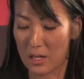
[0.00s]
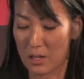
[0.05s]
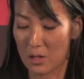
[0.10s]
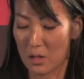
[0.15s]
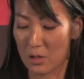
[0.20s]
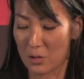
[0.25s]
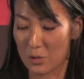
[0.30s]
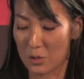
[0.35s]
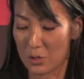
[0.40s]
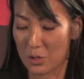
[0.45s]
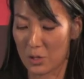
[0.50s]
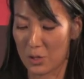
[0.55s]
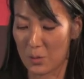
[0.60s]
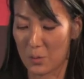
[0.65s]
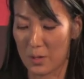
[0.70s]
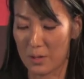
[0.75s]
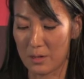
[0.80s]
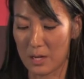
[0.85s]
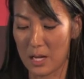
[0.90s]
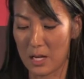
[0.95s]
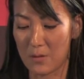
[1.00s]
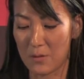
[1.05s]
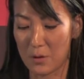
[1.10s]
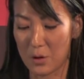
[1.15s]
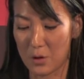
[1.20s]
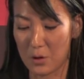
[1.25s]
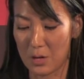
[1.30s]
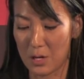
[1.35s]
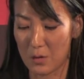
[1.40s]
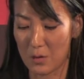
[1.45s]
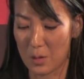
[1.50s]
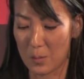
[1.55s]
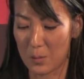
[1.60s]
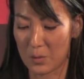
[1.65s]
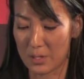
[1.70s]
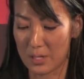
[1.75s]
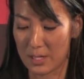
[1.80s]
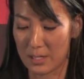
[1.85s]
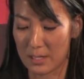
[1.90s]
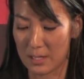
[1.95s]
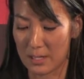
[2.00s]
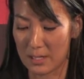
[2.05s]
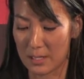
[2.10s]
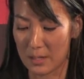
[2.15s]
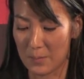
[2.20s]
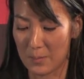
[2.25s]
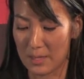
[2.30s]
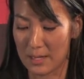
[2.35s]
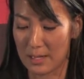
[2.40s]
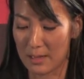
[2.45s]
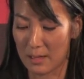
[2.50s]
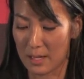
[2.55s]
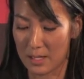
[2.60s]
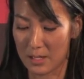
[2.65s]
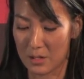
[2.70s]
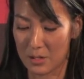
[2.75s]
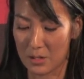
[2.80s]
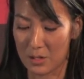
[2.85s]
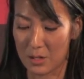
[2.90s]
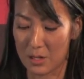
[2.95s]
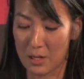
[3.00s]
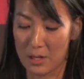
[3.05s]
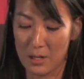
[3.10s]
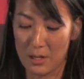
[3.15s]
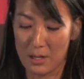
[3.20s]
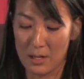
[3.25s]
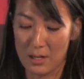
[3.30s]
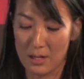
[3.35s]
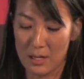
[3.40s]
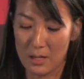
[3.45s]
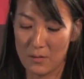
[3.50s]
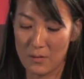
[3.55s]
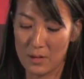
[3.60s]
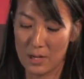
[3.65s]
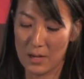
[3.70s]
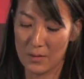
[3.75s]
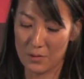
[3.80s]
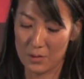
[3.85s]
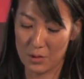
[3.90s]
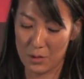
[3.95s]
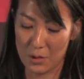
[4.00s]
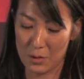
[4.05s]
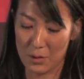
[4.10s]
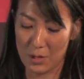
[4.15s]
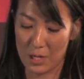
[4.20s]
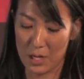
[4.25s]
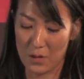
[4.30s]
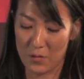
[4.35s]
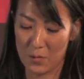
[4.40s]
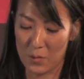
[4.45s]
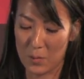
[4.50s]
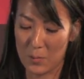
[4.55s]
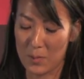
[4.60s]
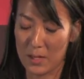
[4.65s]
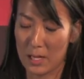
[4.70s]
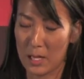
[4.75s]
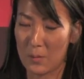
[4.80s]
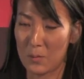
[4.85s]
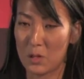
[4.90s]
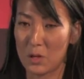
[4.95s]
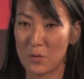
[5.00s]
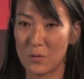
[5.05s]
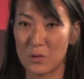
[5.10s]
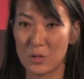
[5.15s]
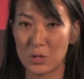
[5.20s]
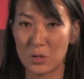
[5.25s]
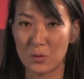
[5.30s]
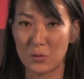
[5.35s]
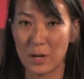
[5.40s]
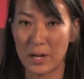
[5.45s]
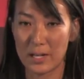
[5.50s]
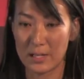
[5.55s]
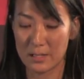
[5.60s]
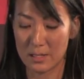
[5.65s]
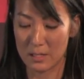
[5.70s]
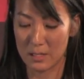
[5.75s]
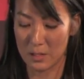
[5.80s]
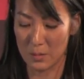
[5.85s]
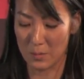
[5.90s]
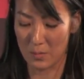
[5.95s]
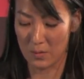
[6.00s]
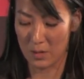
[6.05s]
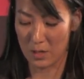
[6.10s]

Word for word: culture while native Korean representing something lesser, even after the Korean alphabet became the official writing system of the